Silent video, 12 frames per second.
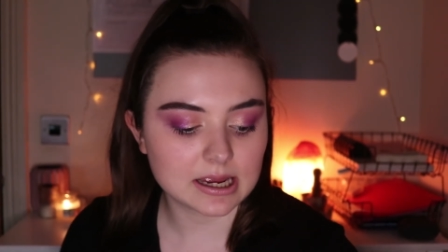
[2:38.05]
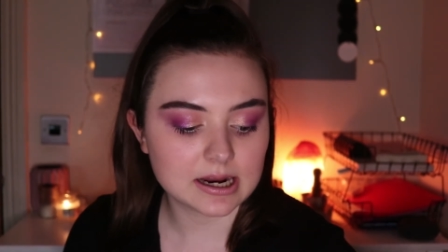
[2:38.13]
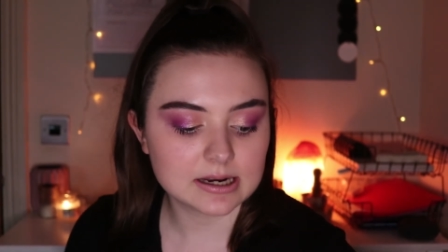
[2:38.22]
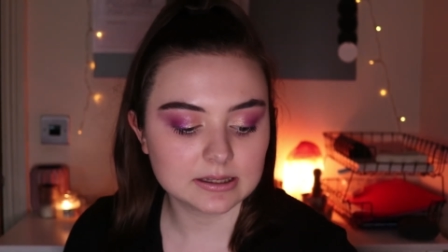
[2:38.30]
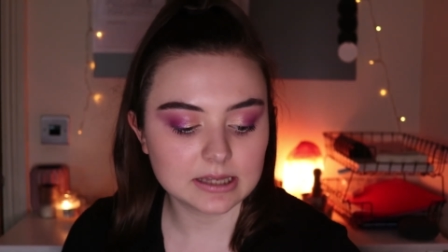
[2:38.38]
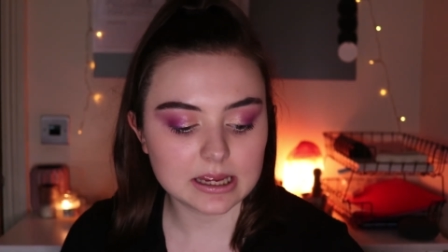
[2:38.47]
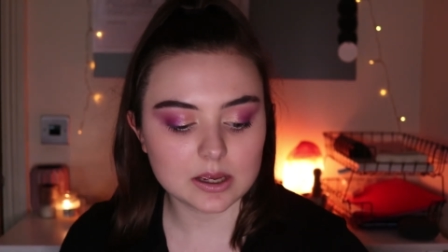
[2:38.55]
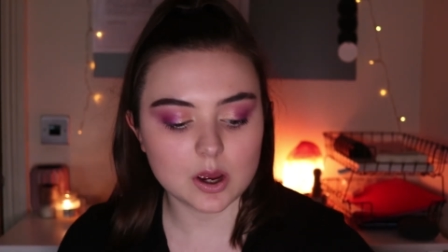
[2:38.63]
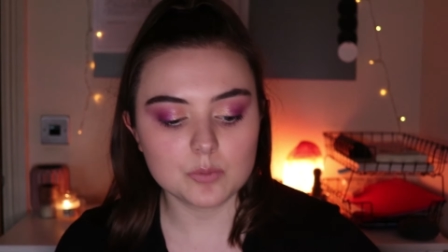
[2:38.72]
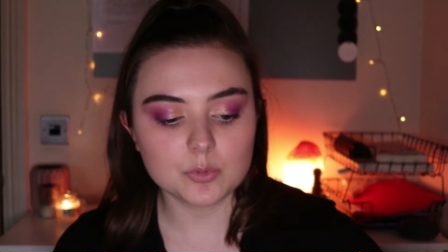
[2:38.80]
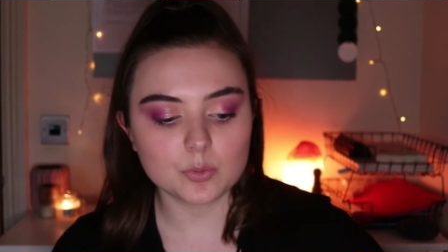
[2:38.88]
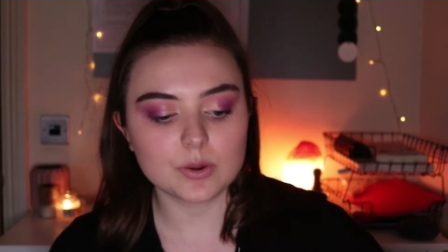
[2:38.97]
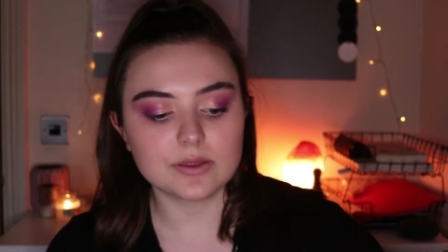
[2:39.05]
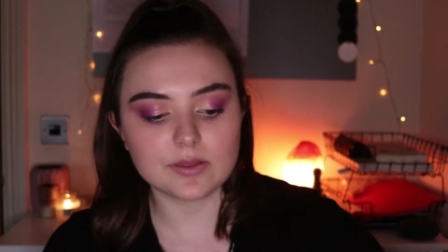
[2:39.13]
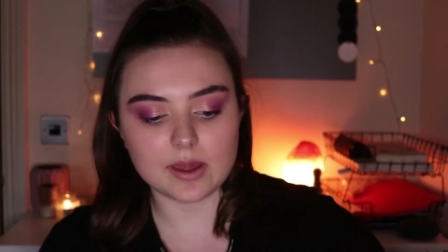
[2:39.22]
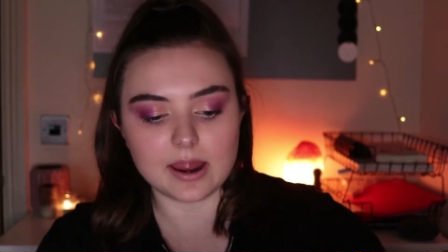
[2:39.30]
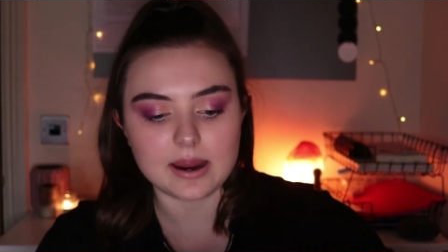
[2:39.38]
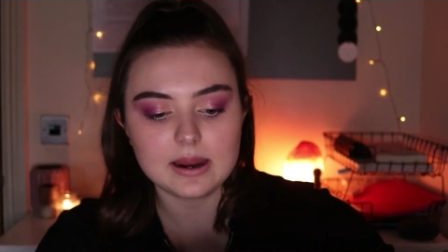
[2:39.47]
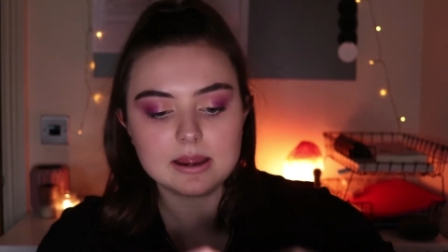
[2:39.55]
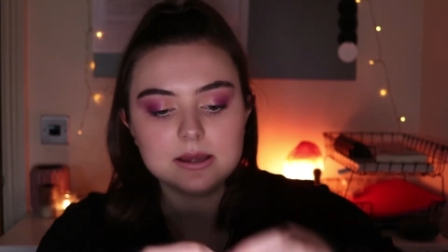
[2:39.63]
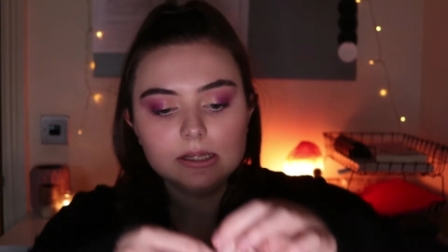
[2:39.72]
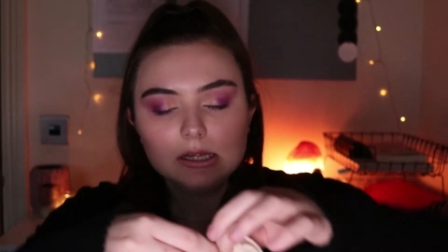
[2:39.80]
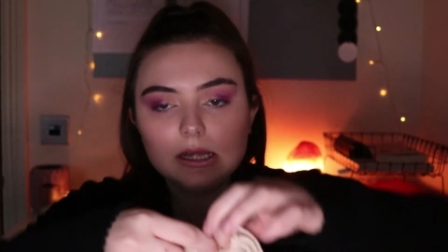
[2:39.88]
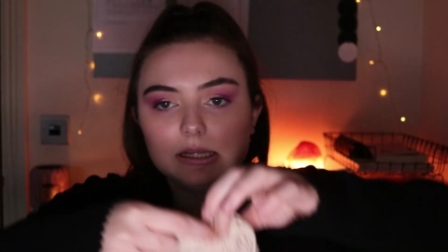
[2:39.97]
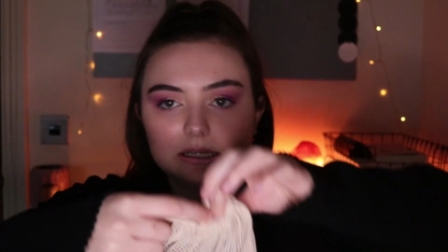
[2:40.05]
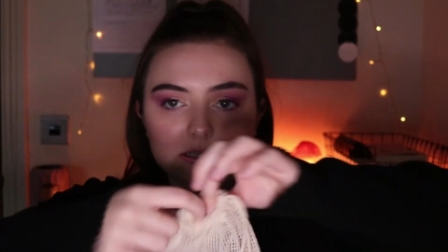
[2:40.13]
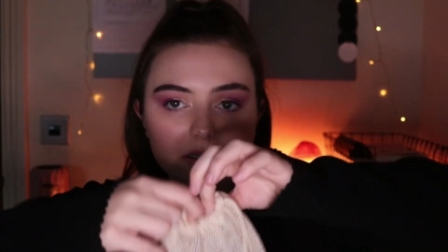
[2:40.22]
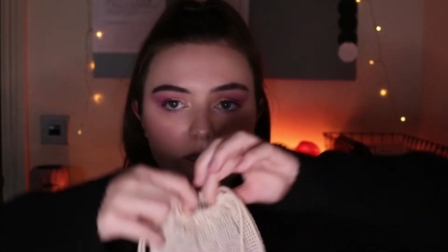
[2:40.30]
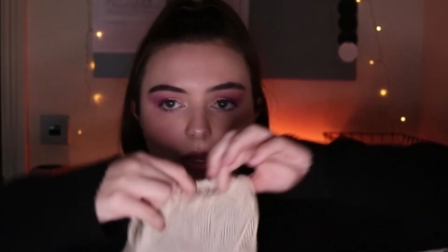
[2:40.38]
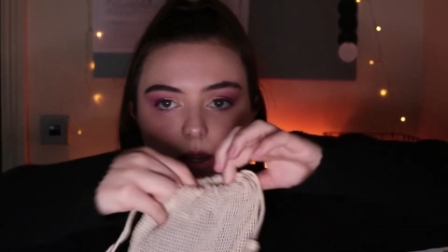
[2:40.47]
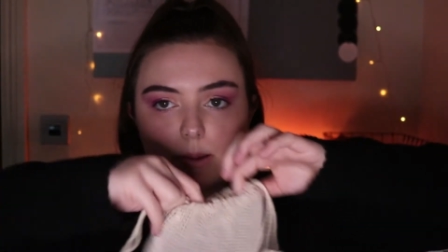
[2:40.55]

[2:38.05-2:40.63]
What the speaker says: And they come with a little